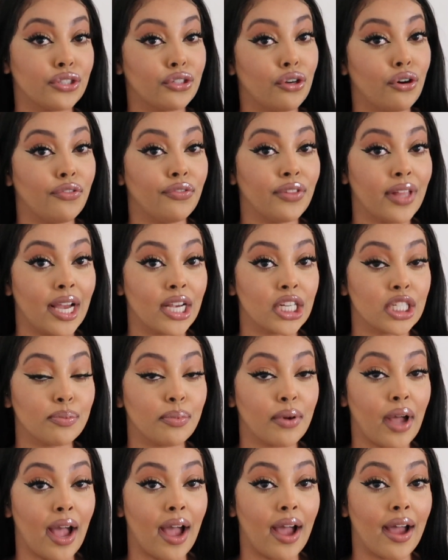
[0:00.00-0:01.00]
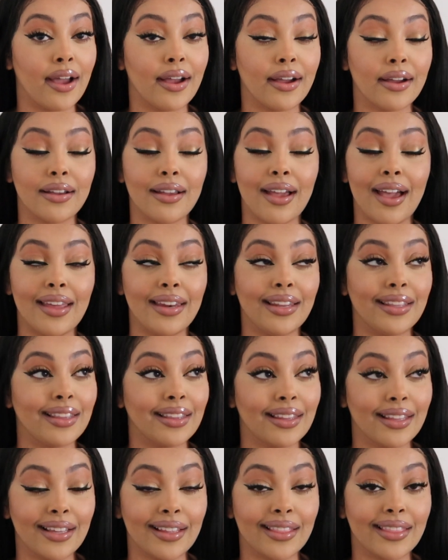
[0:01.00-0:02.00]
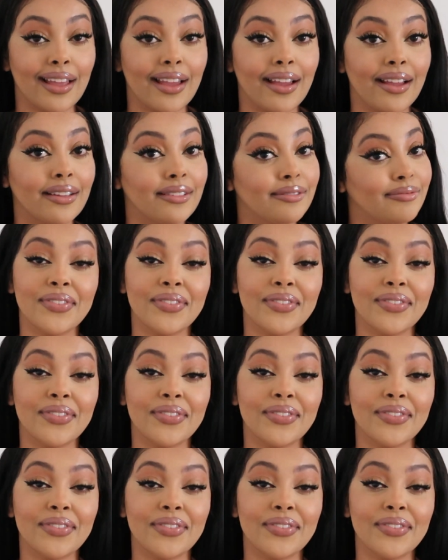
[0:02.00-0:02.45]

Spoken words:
no flashback, anything like that.